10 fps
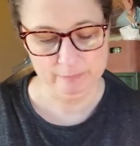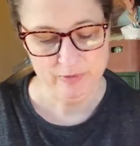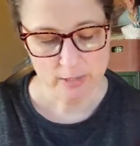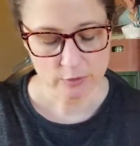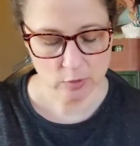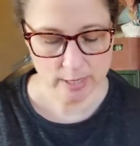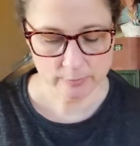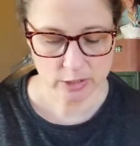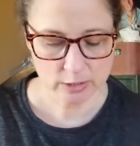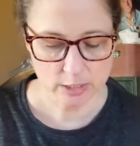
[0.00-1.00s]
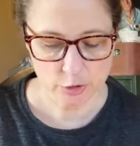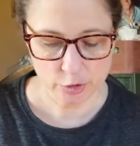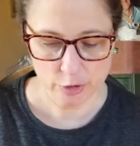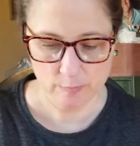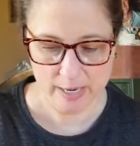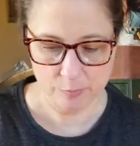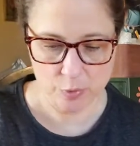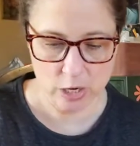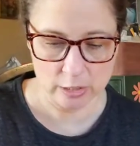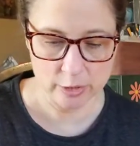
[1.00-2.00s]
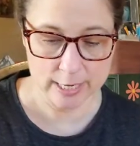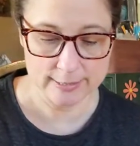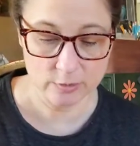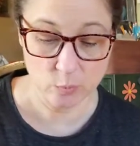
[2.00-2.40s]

So I'm just going to show you my progress.